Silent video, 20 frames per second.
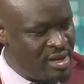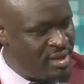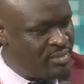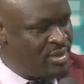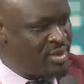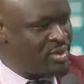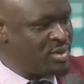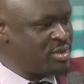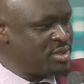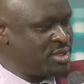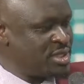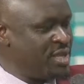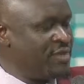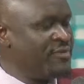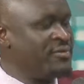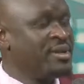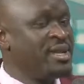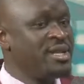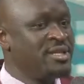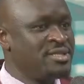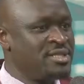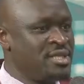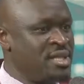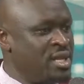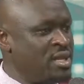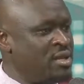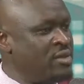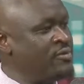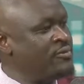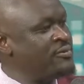Because if, let's say,
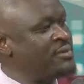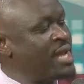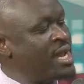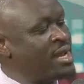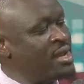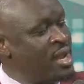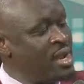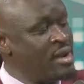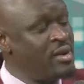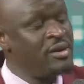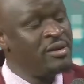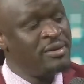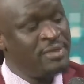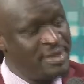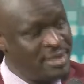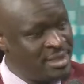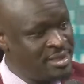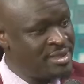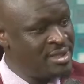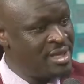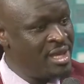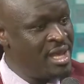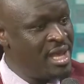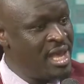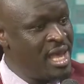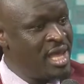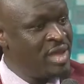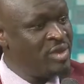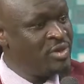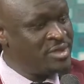you've done economics,
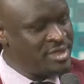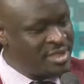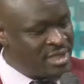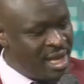you